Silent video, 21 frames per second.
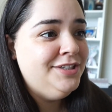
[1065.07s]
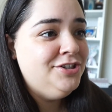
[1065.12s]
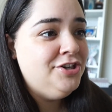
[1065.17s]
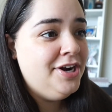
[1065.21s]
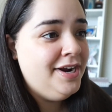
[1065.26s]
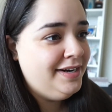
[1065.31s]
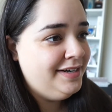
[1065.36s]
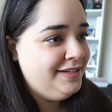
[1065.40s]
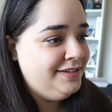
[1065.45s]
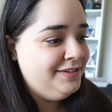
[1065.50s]

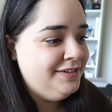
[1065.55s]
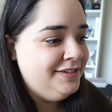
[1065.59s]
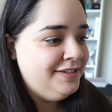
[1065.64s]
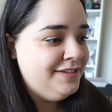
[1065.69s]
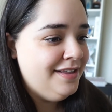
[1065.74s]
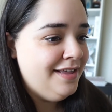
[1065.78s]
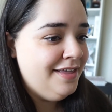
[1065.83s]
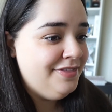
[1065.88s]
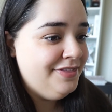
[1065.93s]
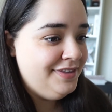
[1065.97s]
trying to
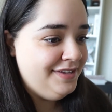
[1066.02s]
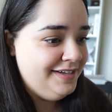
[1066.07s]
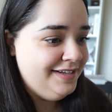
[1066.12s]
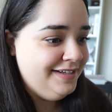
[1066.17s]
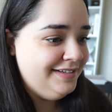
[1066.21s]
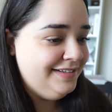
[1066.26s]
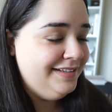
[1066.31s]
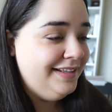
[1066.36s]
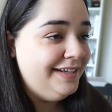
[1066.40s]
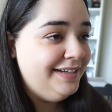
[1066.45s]

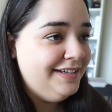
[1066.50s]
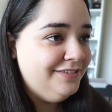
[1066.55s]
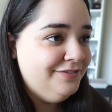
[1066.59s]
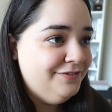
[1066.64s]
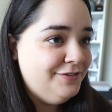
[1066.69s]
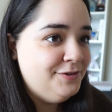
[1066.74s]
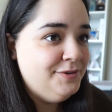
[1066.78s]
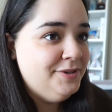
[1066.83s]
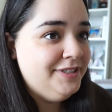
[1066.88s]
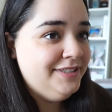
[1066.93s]

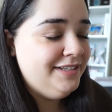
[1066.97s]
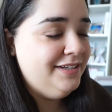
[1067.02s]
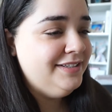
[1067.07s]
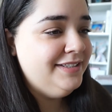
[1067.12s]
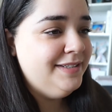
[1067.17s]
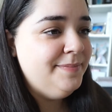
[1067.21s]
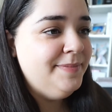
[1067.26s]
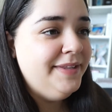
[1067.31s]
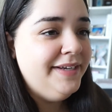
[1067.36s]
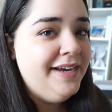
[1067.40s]
focus on
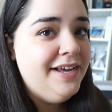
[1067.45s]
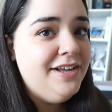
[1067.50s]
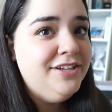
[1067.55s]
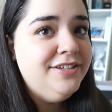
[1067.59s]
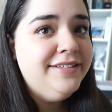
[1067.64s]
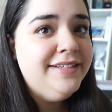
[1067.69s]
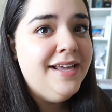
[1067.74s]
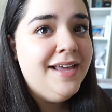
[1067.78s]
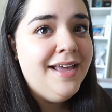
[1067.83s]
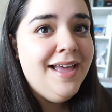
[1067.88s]
something
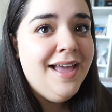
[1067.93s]
else.